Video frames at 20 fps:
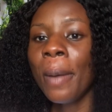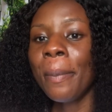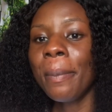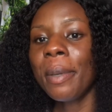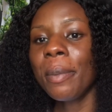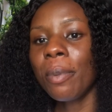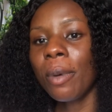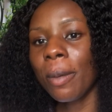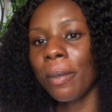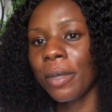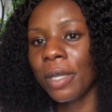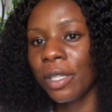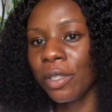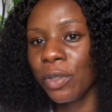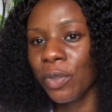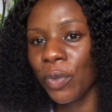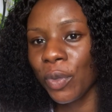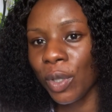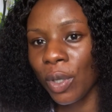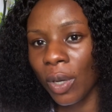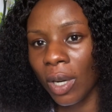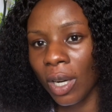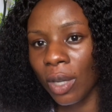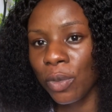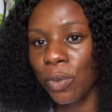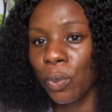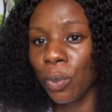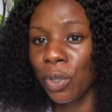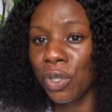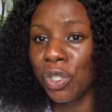people are beginning to figure out
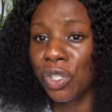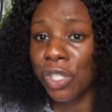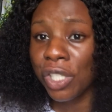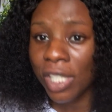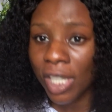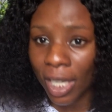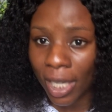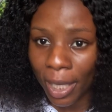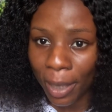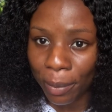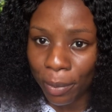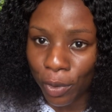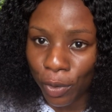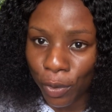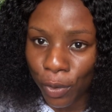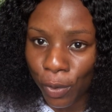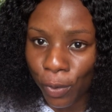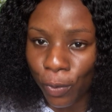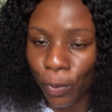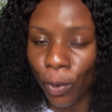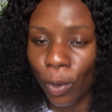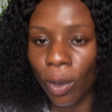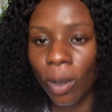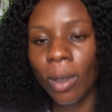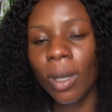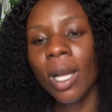what ginger can be used for.